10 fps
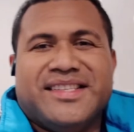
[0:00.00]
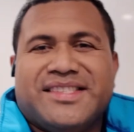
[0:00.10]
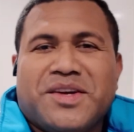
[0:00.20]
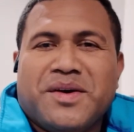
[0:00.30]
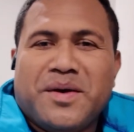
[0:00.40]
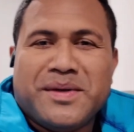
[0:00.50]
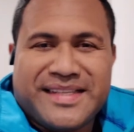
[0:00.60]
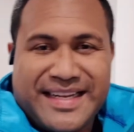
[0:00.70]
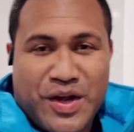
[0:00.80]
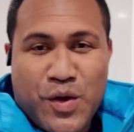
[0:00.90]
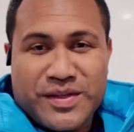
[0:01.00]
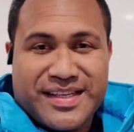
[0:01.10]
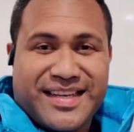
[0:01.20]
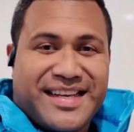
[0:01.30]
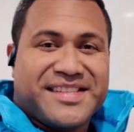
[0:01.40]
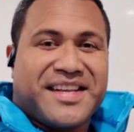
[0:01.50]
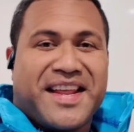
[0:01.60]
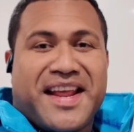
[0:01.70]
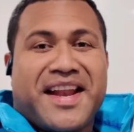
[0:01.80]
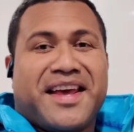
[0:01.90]
So I was at Coles
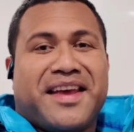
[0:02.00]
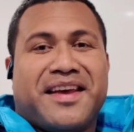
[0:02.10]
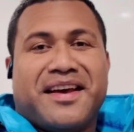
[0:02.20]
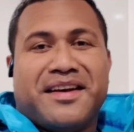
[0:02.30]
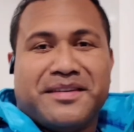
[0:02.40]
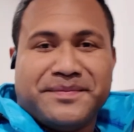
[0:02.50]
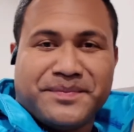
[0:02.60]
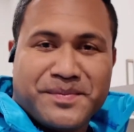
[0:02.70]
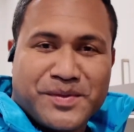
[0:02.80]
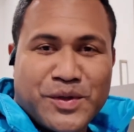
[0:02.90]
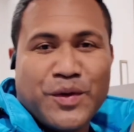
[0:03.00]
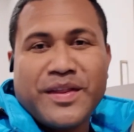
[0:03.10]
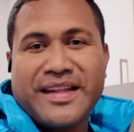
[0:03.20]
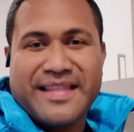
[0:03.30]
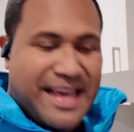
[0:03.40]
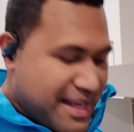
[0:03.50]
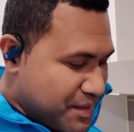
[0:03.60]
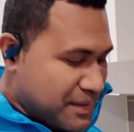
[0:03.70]
yesterday, and I saw that they were